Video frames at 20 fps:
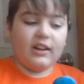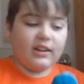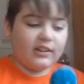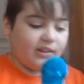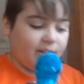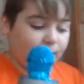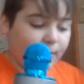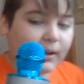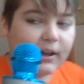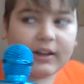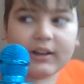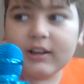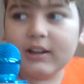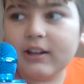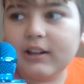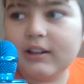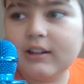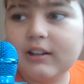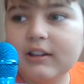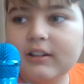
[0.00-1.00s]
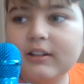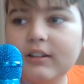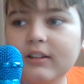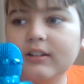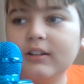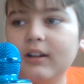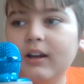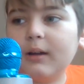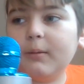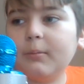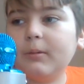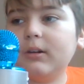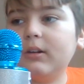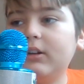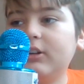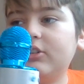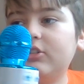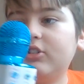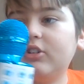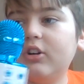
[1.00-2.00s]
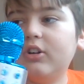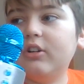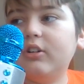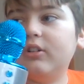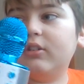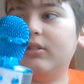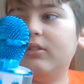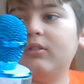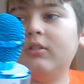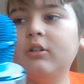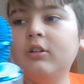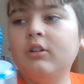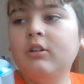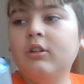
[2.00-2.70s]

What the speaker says: guys, I'm back. I'm gonna show you